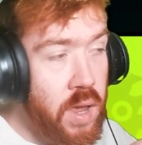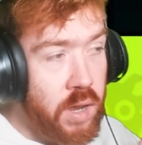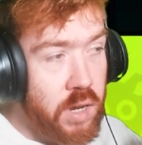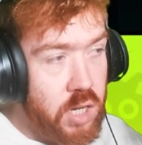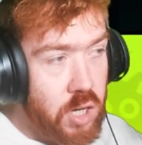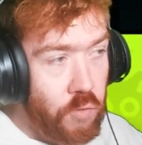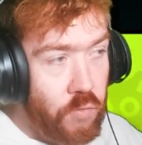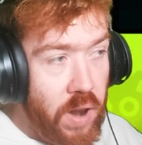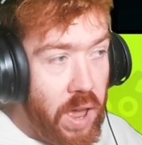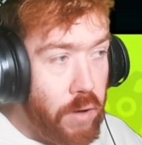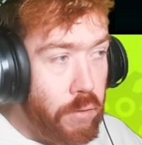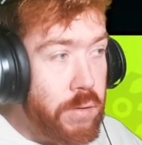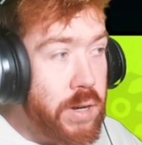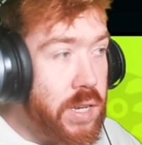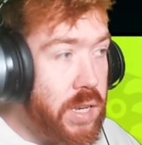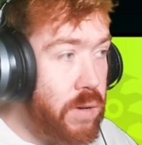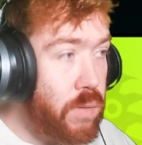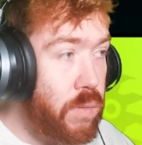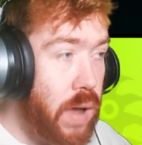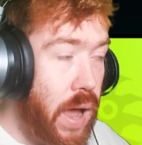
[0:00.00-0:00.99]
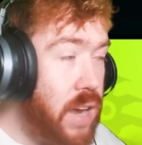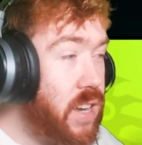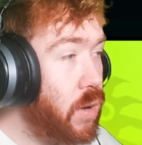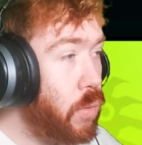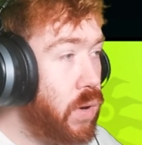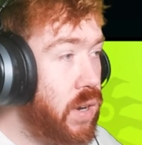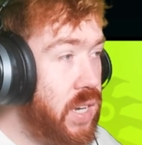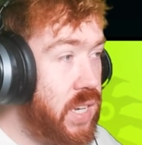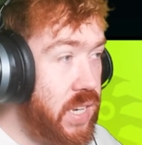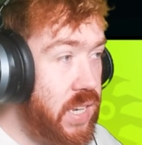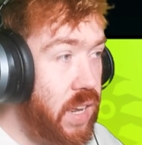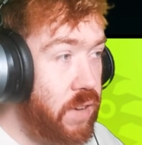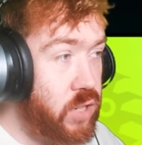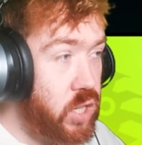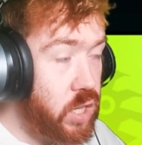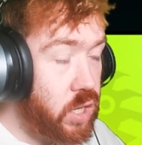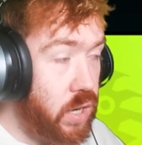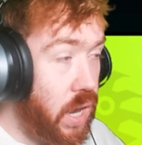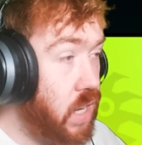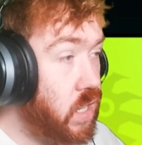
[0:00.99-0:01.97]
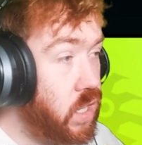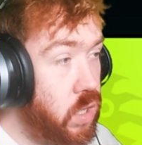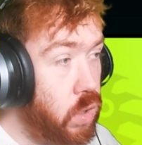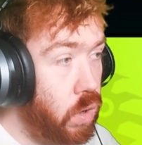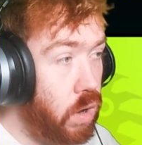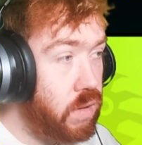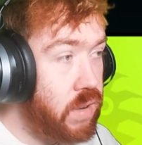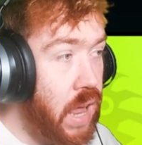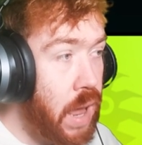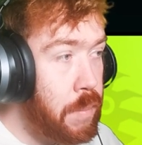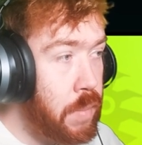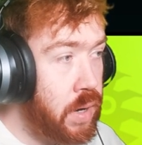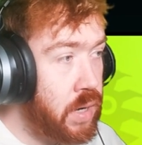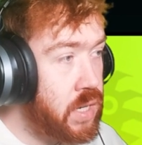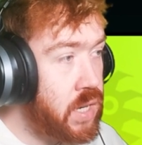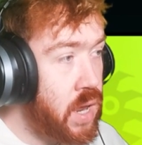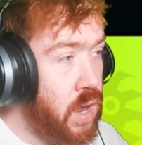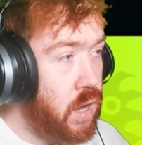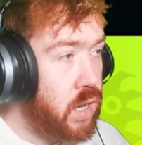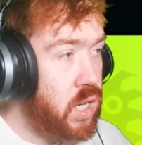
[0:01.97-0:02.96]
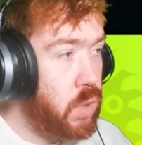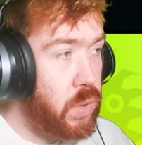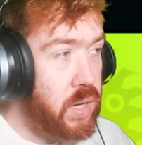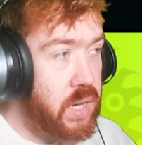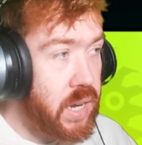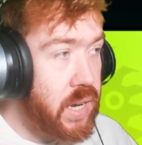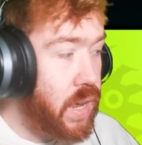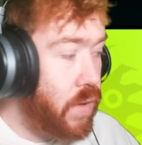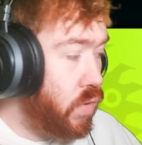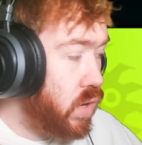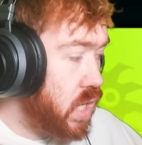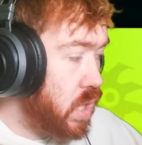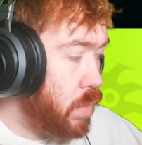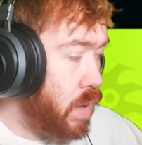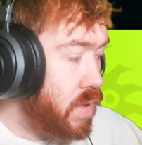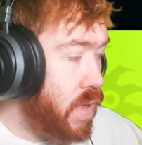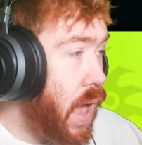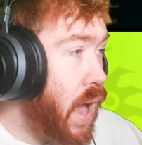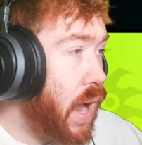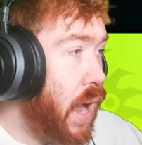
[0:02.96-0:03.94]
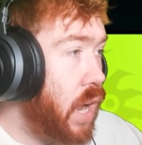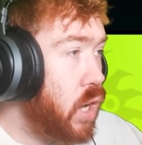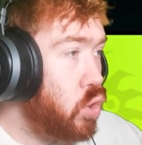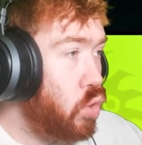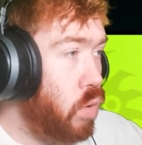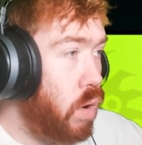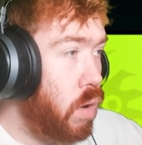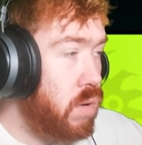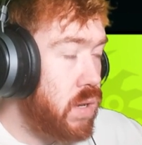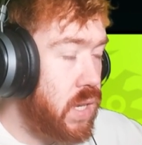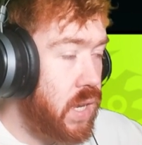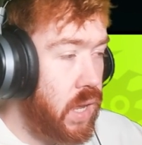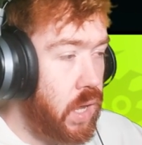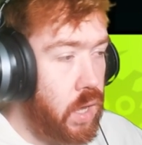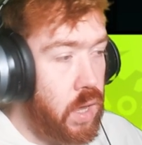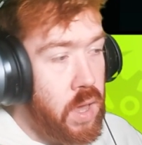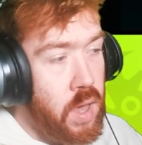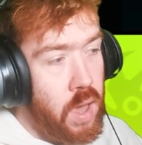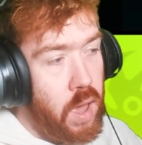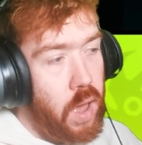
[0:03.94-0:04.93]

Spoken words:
So for that reason, I did want to see if she could actually do a lot of damage. So we did give her some attack after rows here.